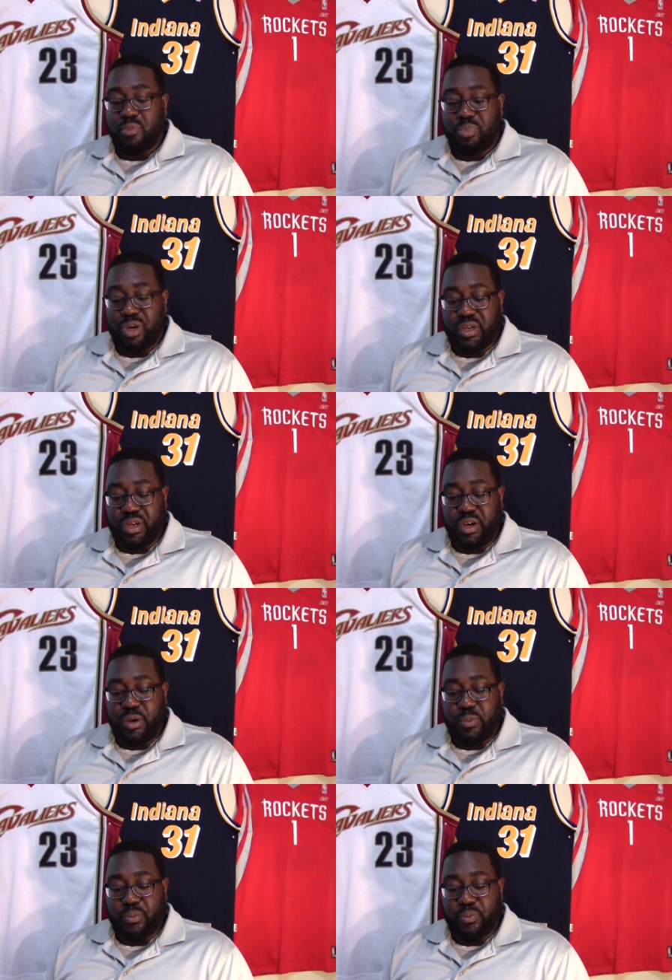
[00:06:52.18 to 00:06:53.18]
But
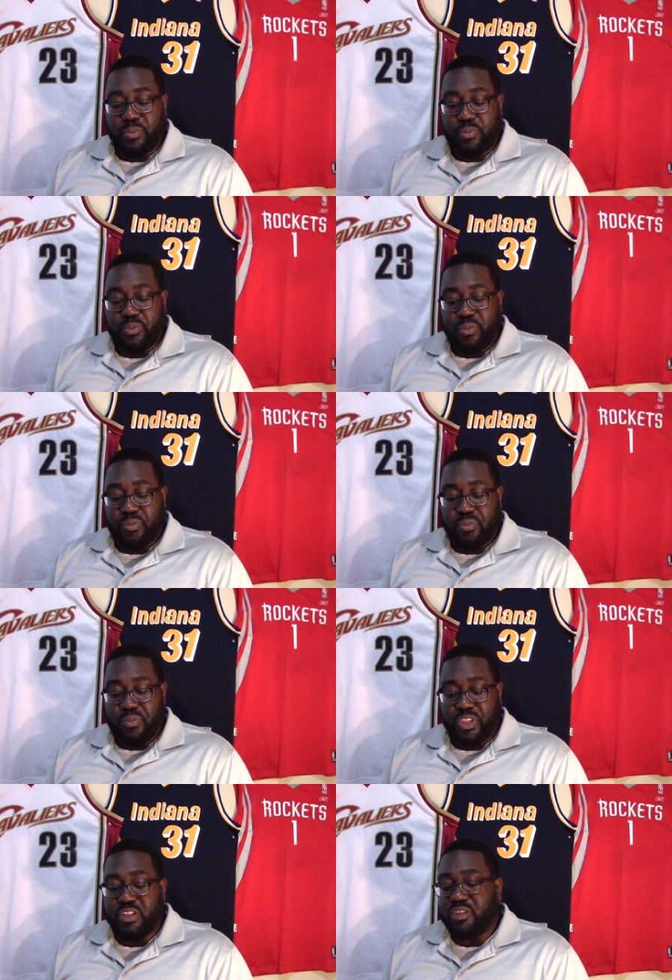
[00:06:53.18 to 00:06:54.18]

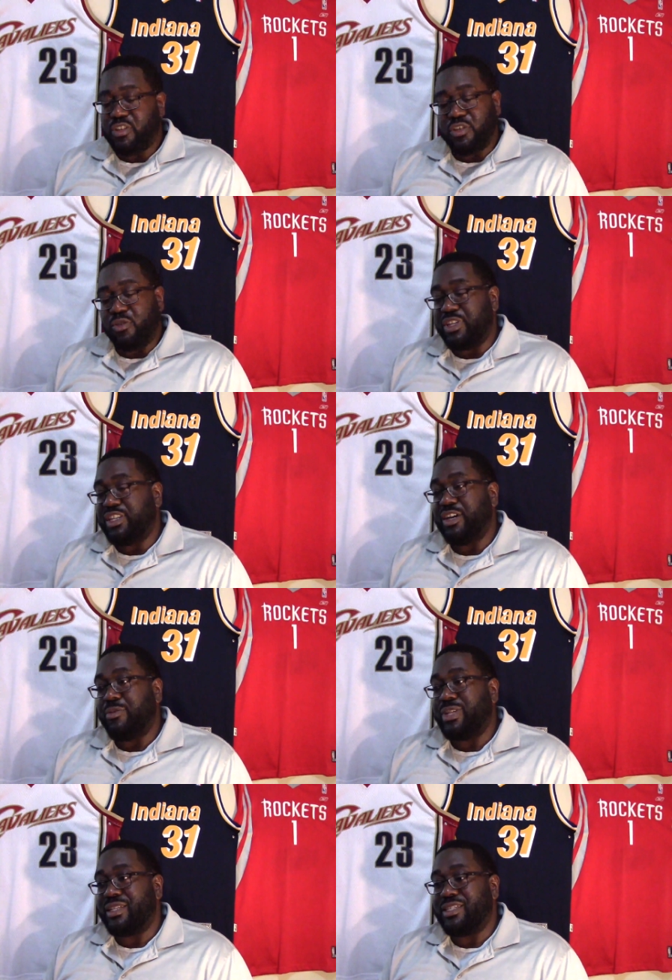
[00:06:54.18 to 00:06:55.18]
he'd
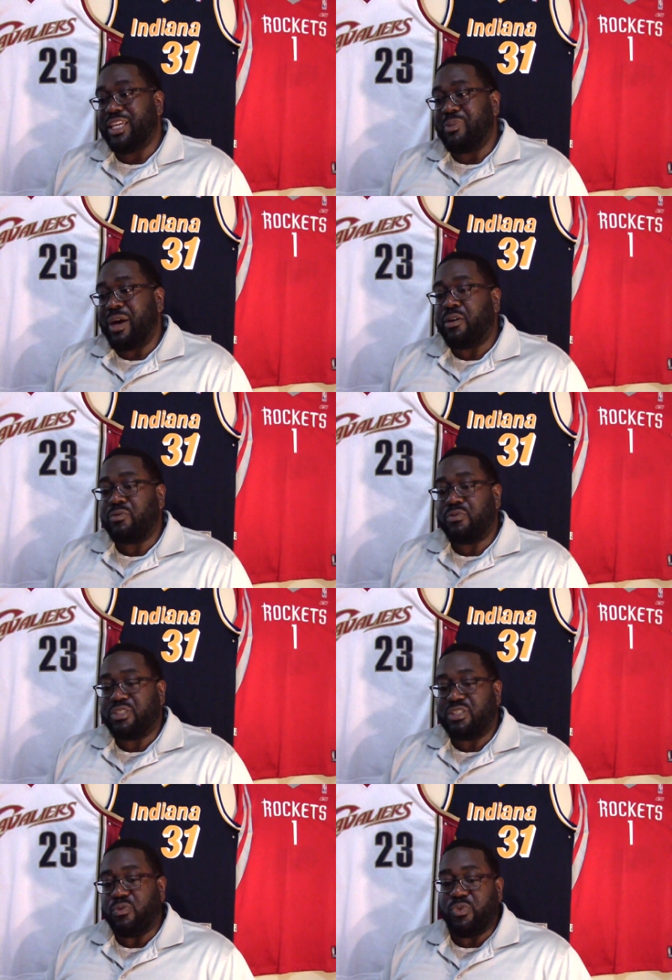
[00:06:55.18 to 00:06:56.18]
help that team out
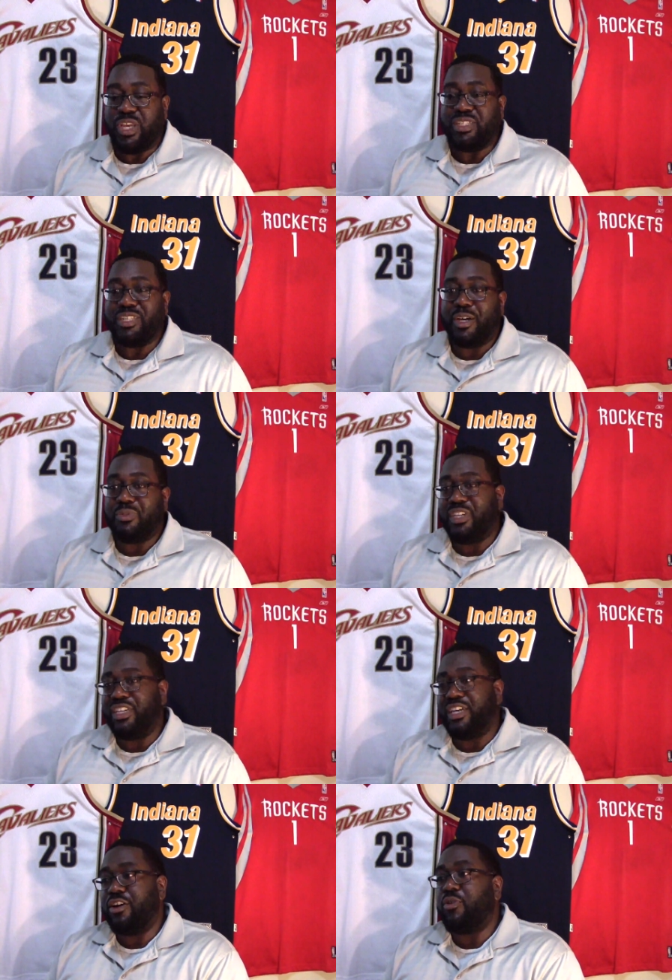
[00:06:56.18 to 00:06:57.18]
with the wing depth.
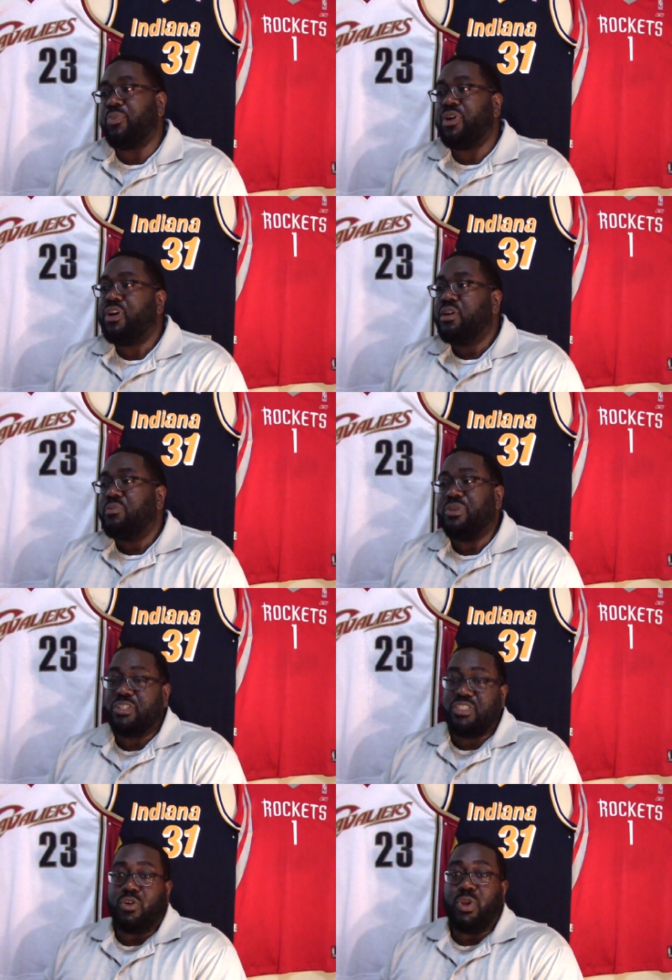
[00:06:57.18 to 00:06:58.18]
He'd help
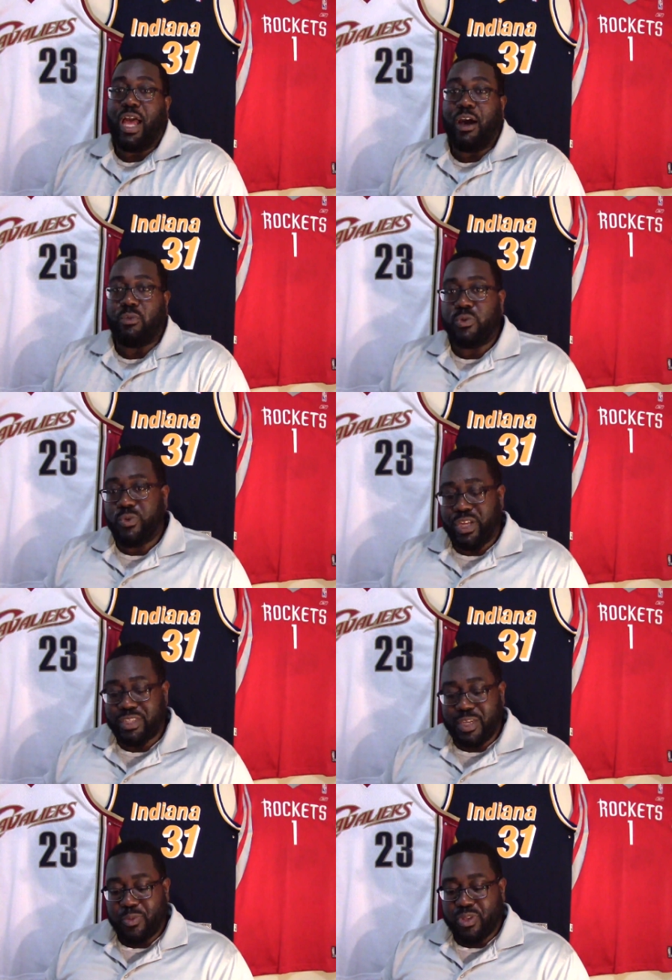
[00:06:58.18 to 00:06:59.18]
Minnesota out with wing
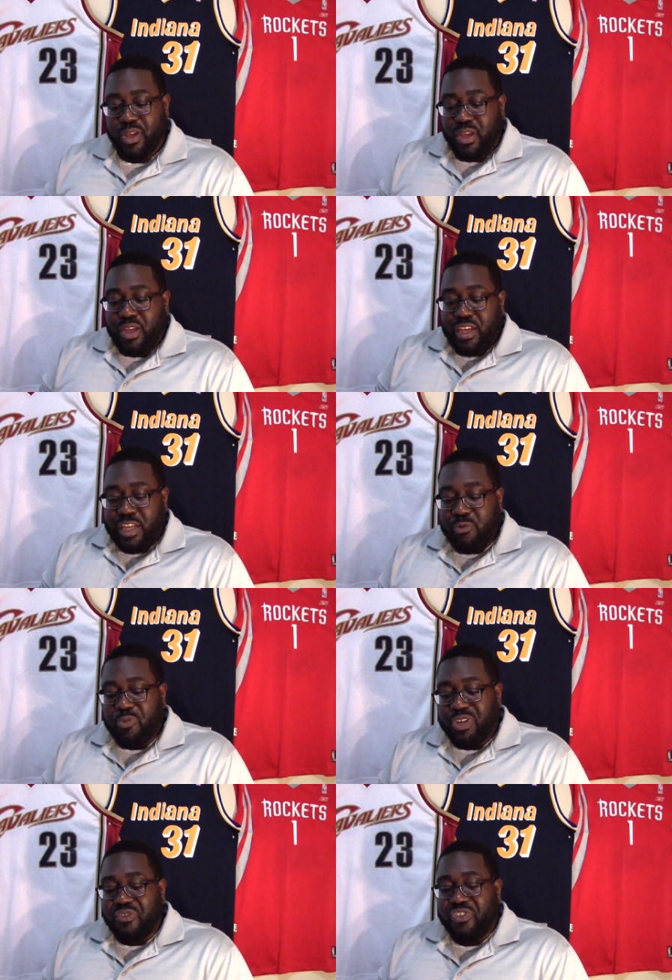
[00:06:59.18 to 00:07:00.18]
depth. He would
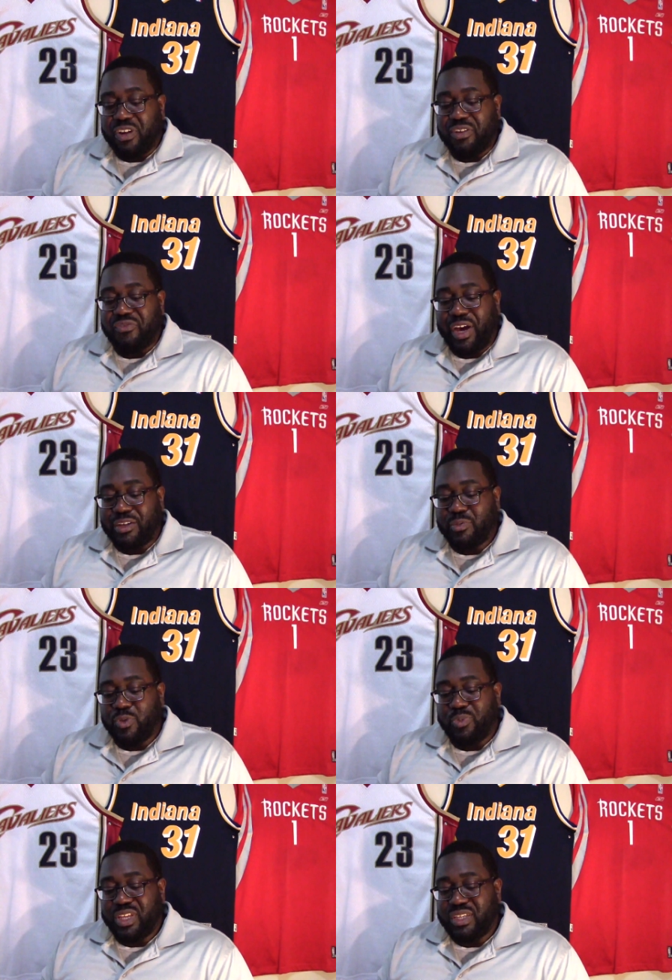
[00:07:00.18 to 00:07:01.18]
be a very
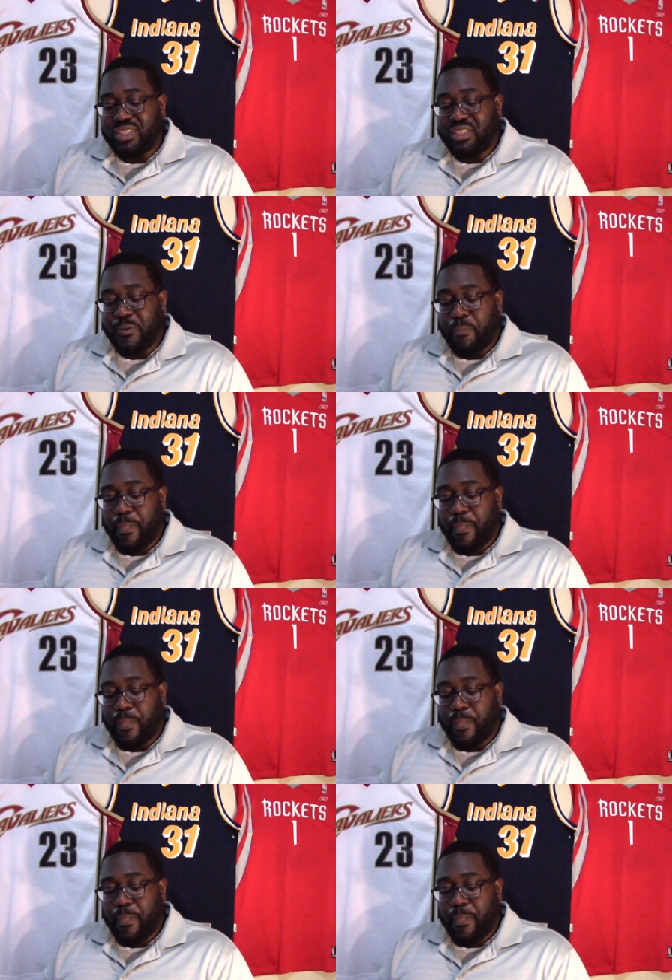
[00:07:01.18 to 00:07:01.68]
valuable piece.